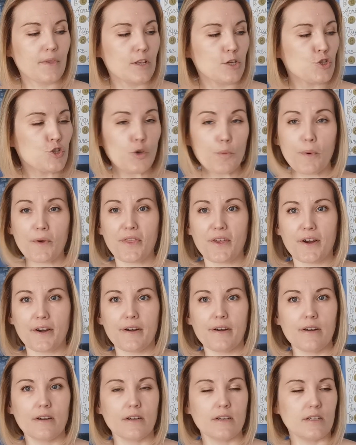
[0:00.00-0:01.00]

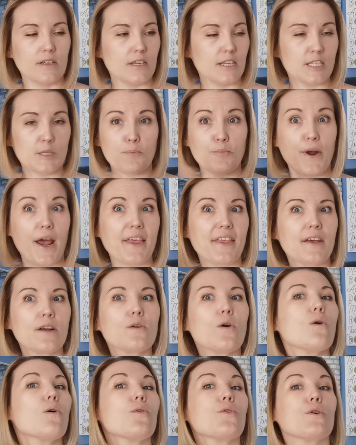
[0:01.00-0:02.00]
Jupiter is spreading
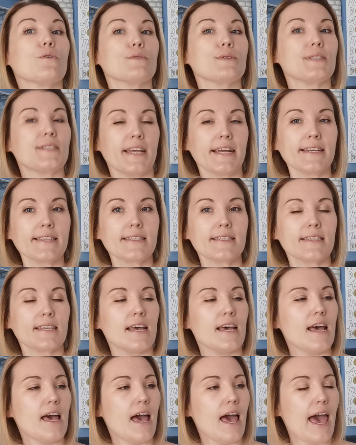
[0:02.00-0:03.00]
all those things,
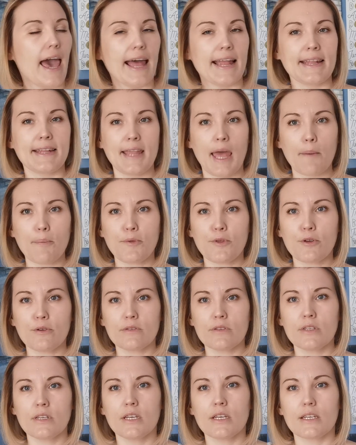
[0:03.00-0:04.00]
and
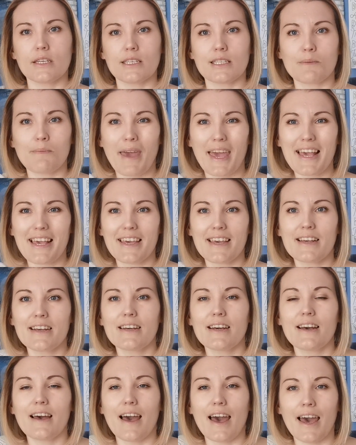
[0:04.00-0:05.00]
Neptune is making
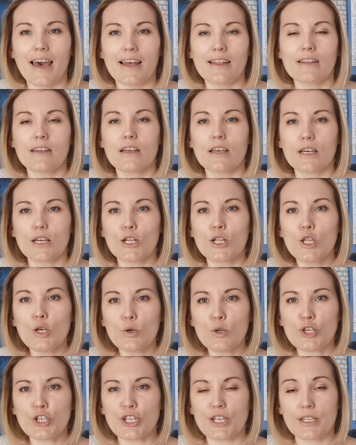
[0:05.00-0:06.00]
an
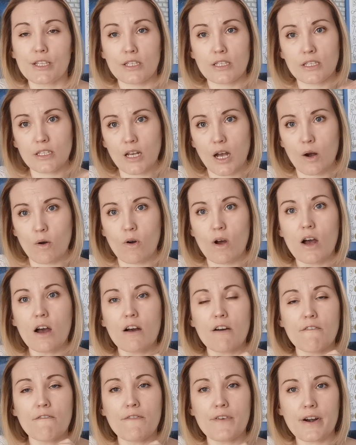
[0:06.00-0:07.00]
illusion. So
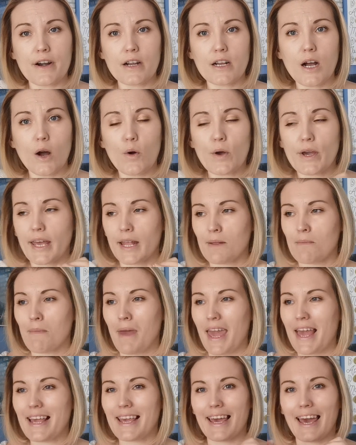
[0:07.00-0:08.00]
Virgo can
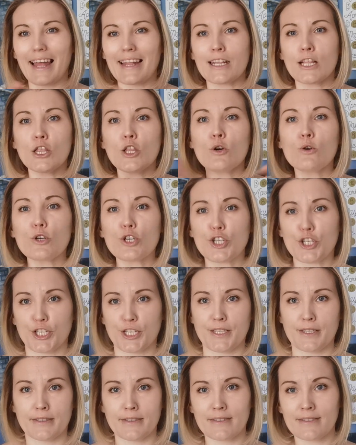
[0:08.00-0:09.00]
make an
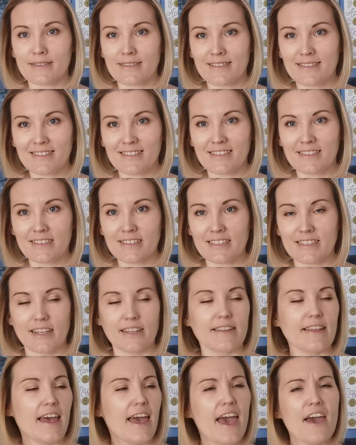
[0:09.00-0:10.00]
illusion
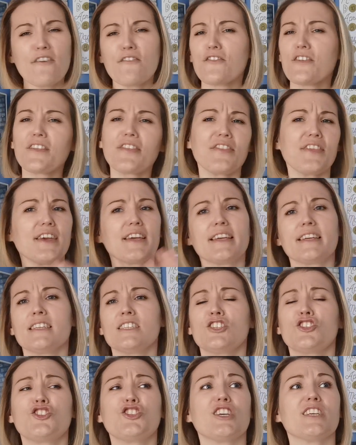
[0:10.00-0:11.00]
that everything
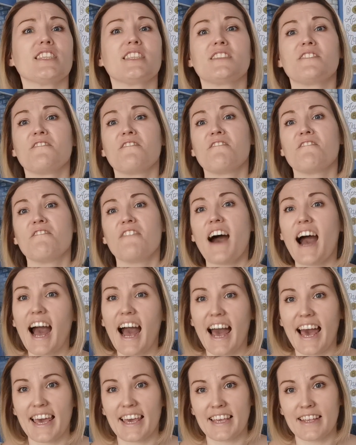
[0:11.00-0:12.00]
is just
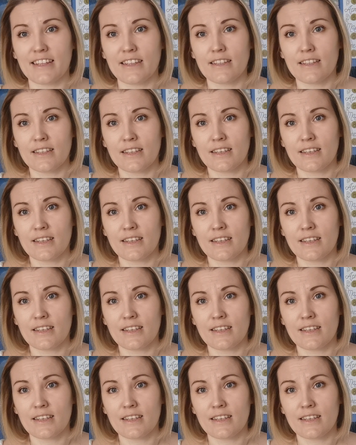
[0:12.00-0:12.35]
fine,